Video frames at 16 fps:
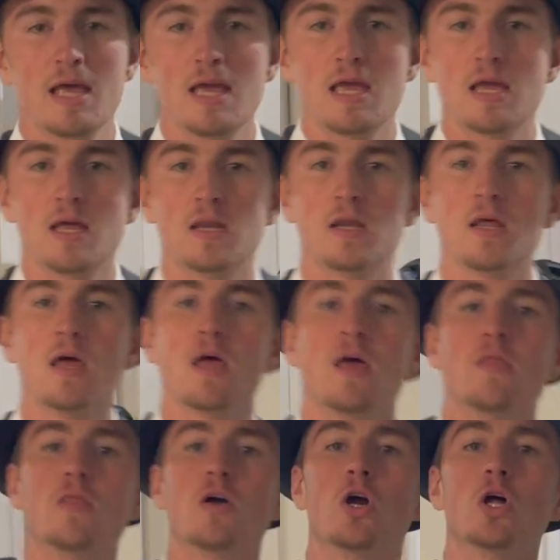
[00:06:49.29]
in
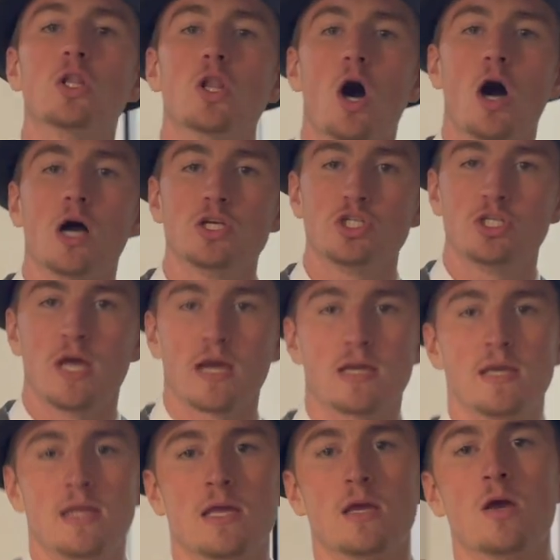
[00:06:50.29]
the collage
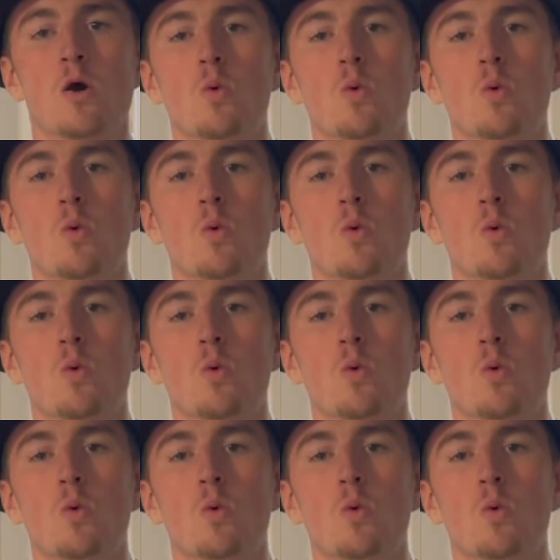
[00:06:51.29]
technique,